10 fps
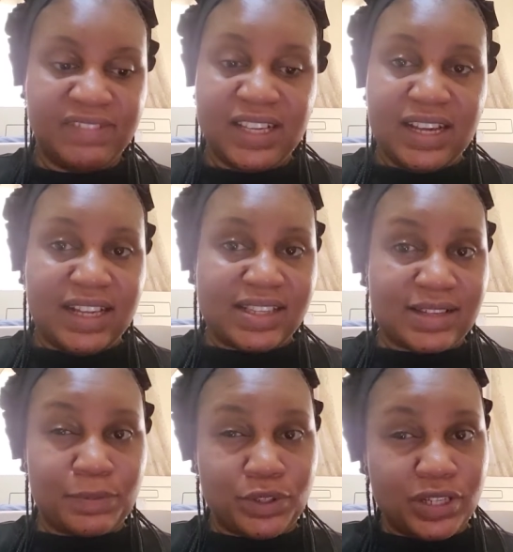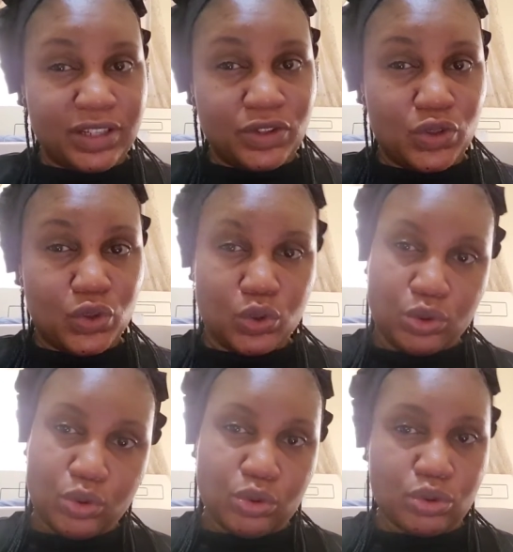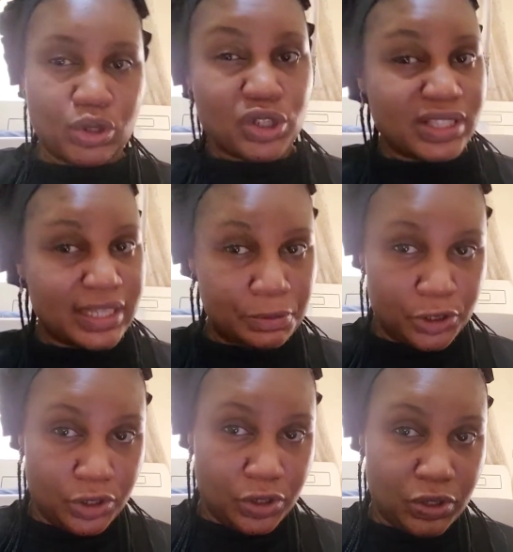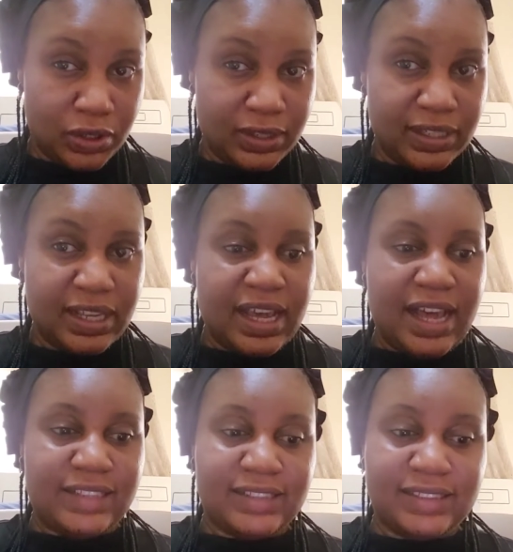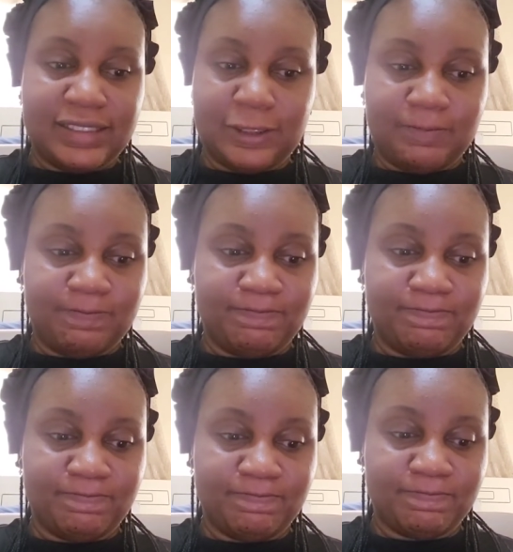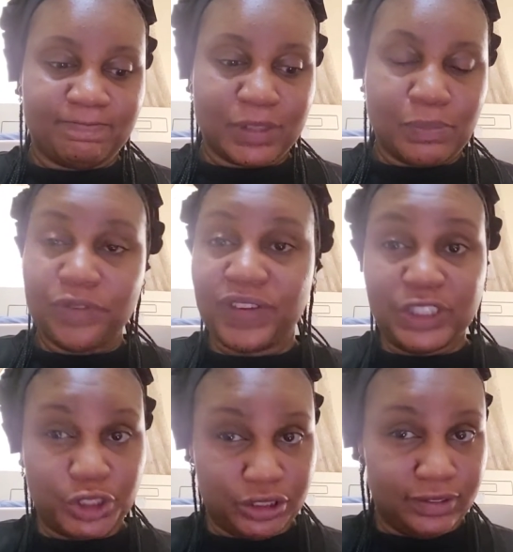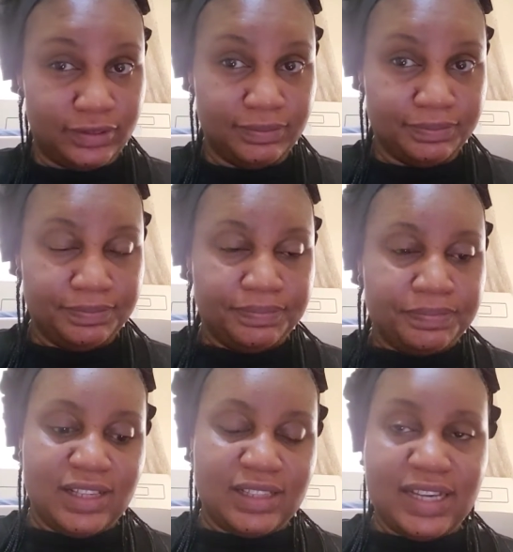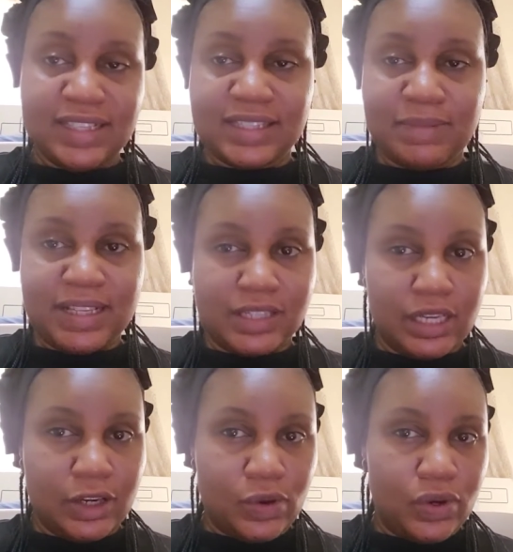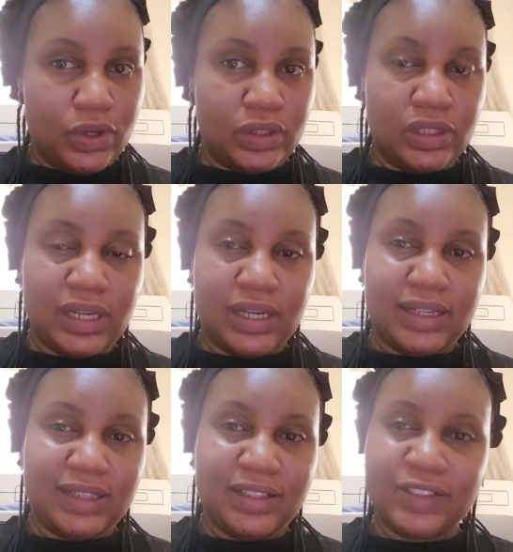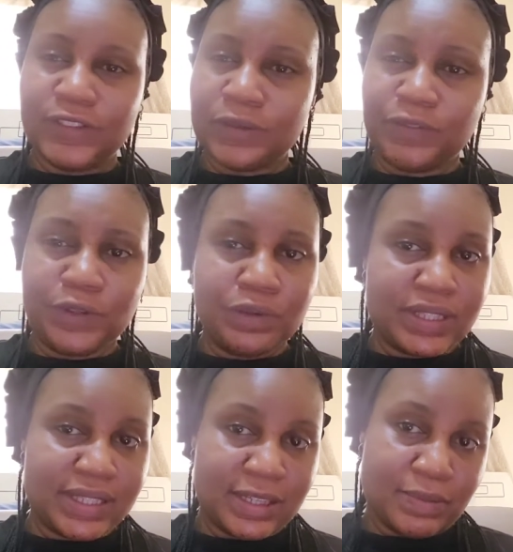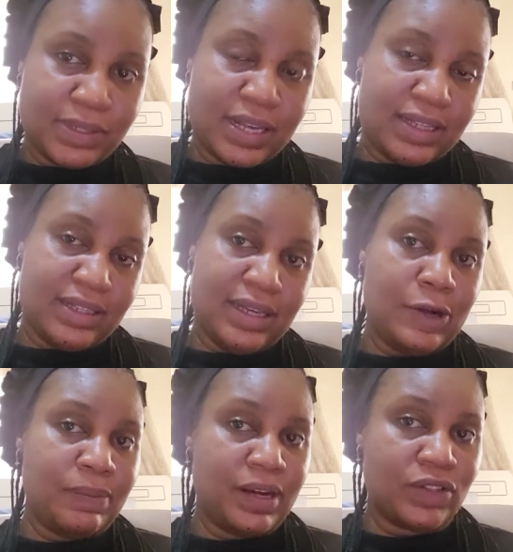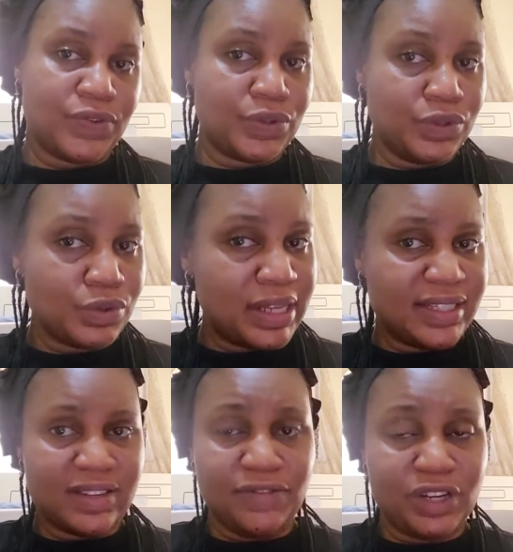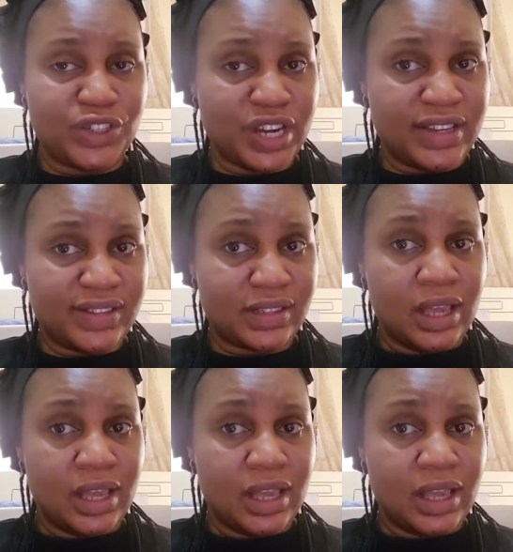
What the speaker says: as it pertains to contraception and some prevention. That's my take on some few tips that could help out for those who are disenfranchised.